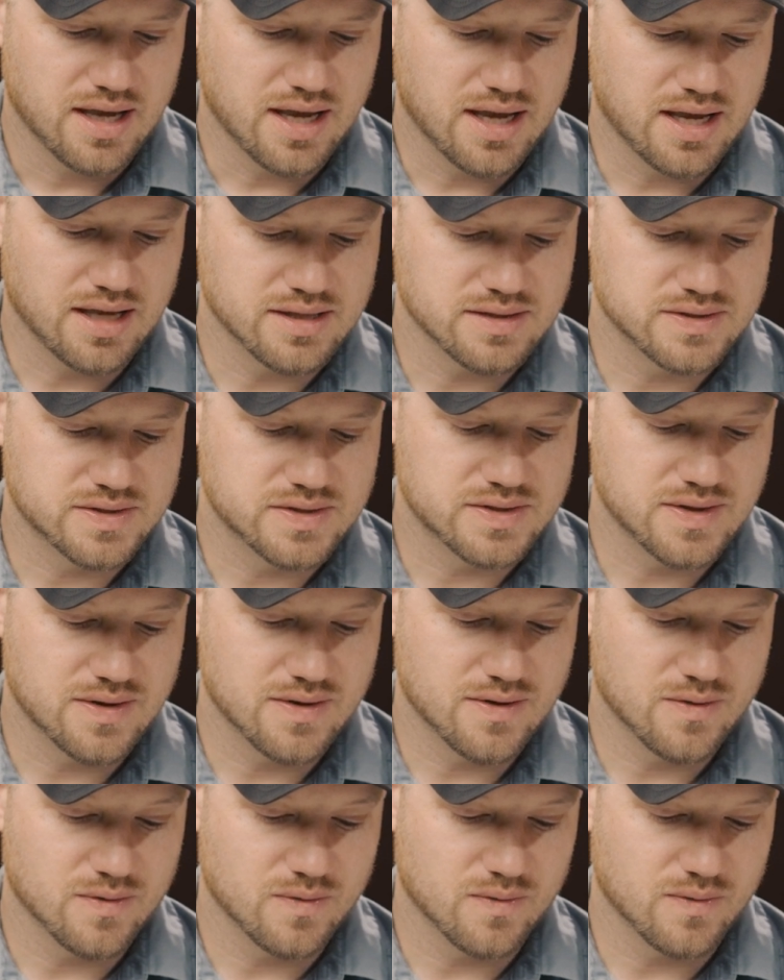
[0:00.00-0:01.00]
And
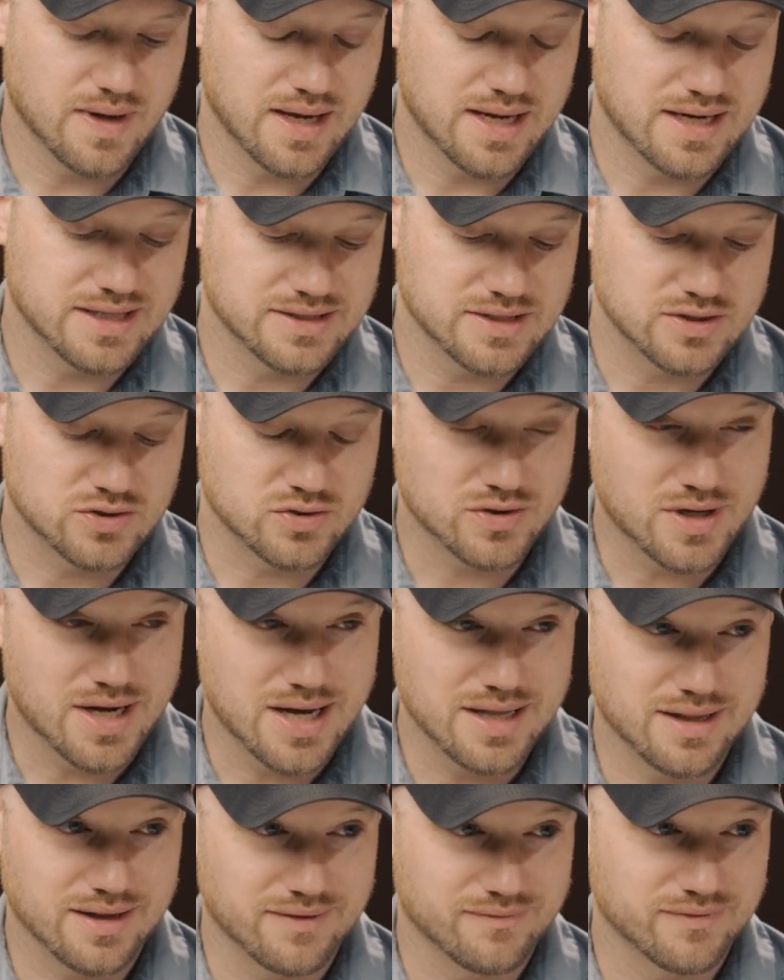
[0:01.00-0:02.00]
so, and it's a
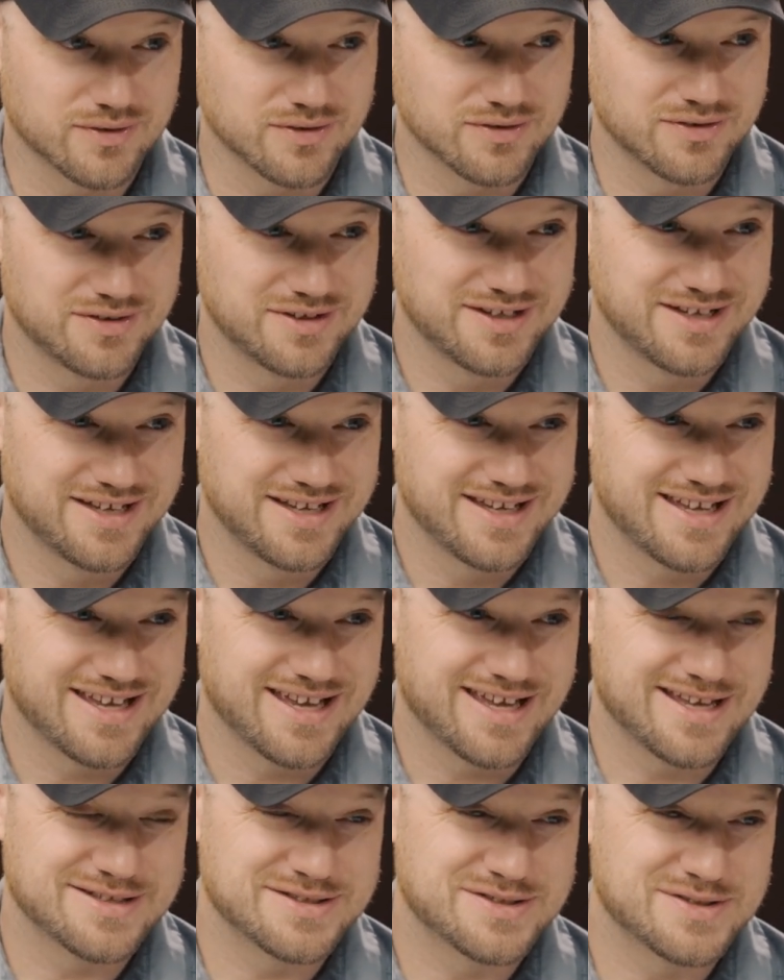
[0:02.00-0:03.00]
tri-level. Mm.
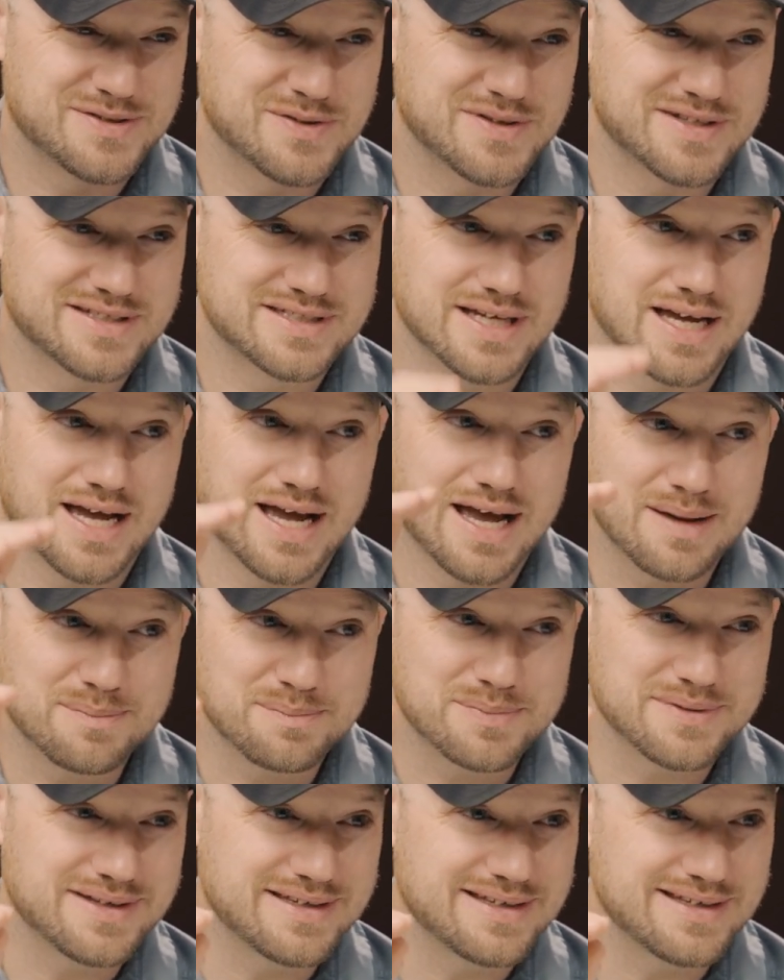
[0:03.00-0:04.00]
And so the
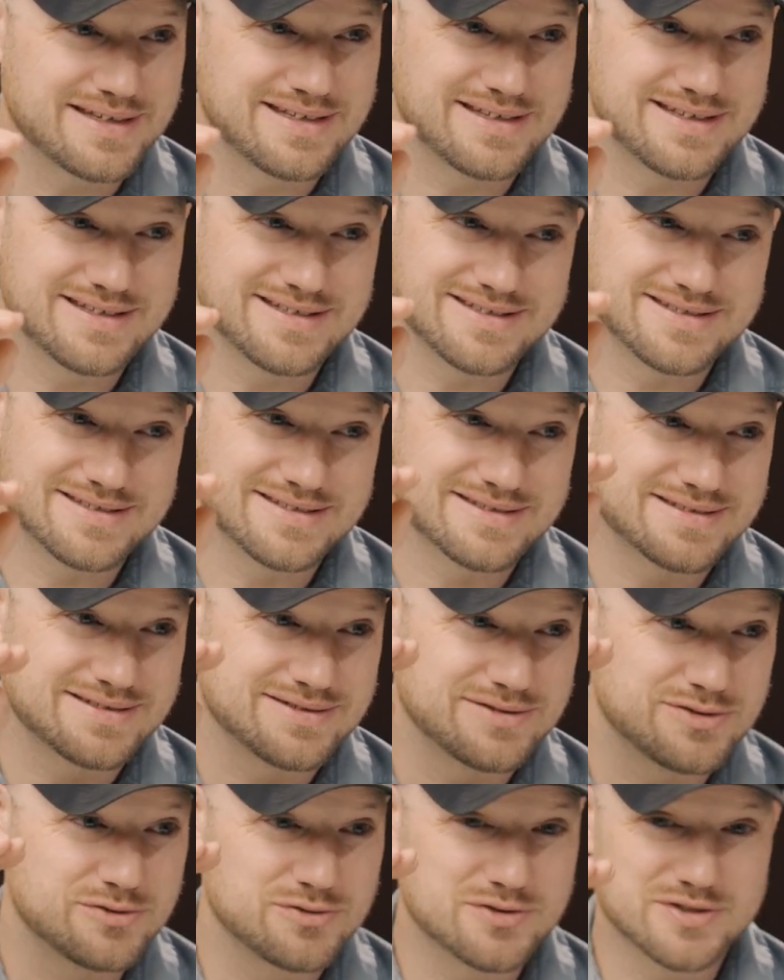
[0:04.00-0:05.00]
top is
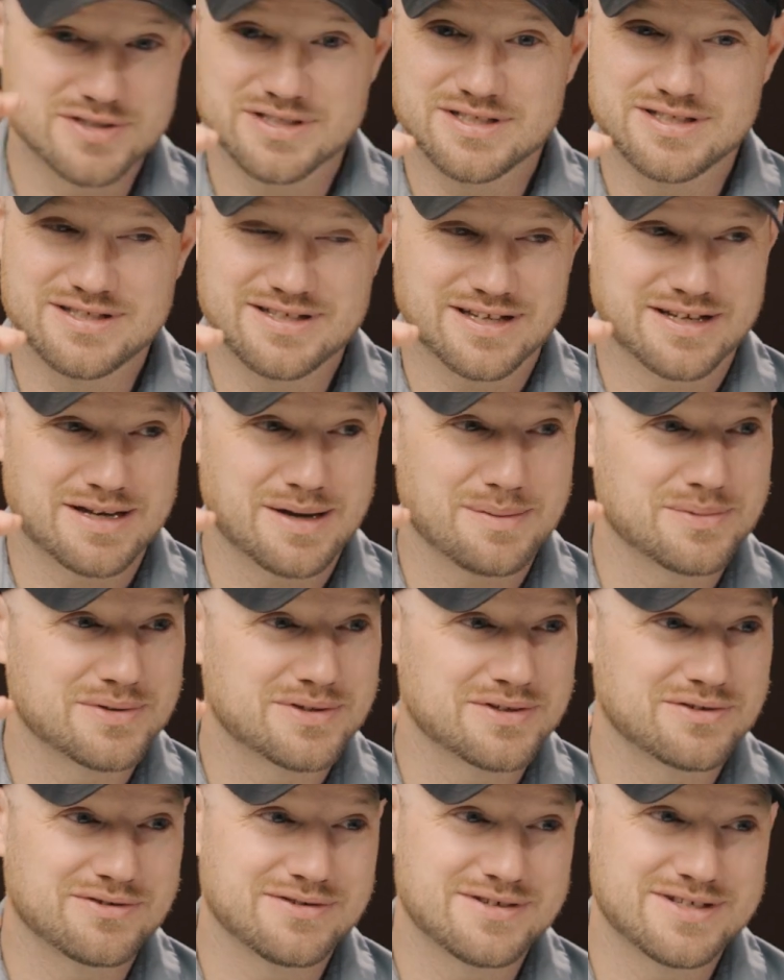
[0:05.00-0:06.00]
usually a couple
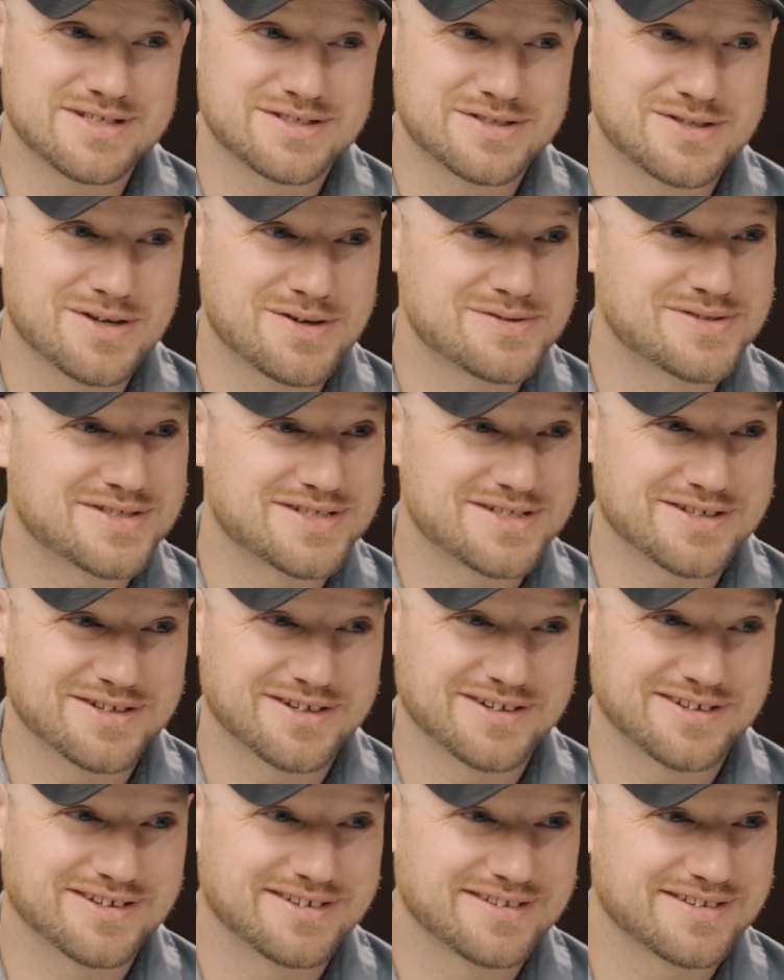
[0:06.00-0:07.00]
degrees
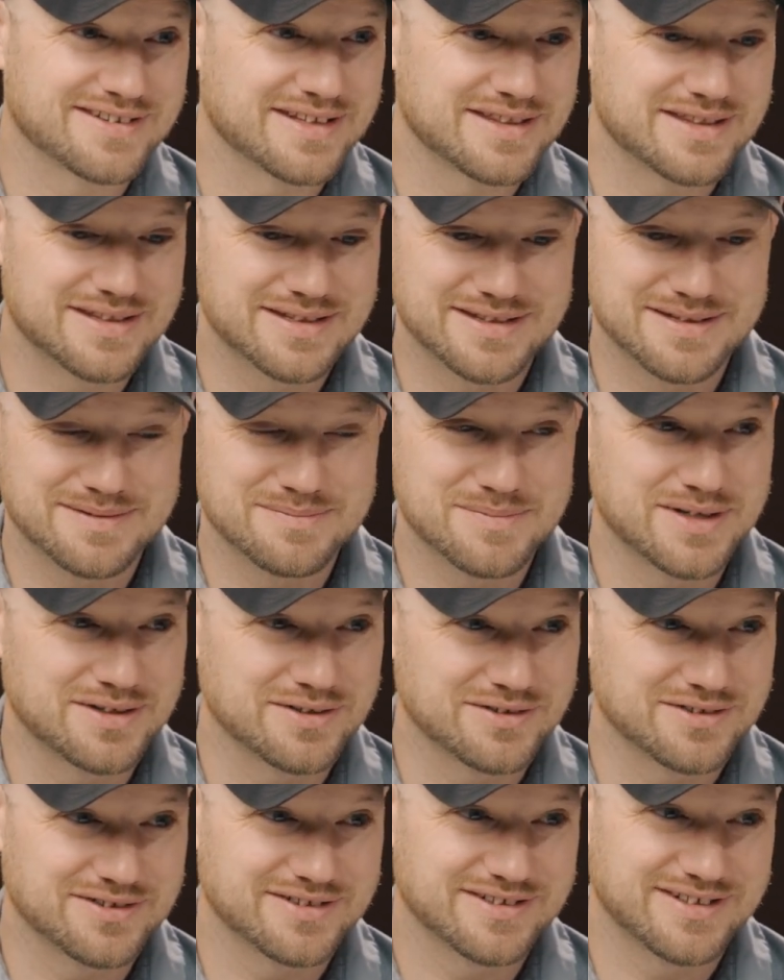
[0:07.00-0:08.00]
toastier than the
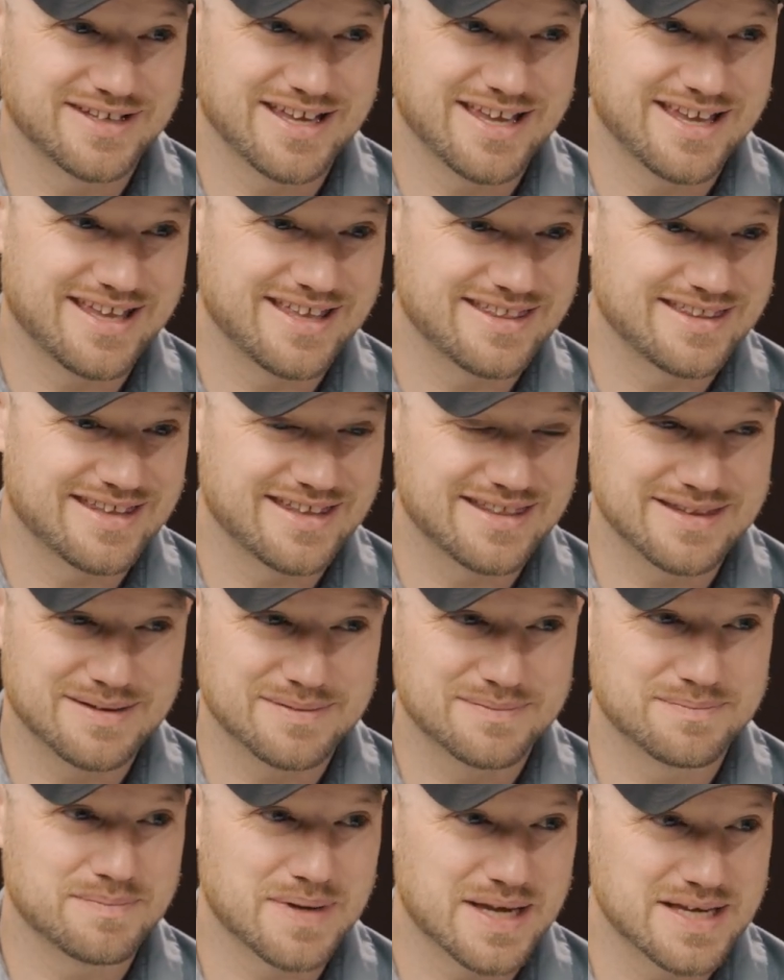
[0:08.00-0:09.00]
middle. And then
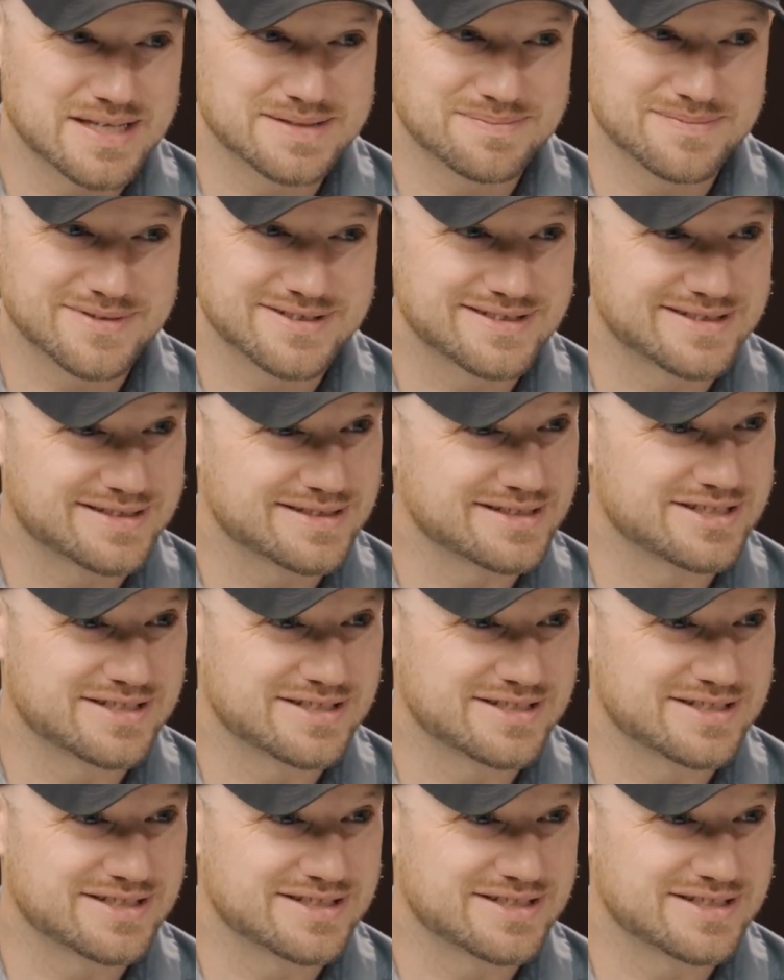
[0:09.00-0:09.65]
the basement's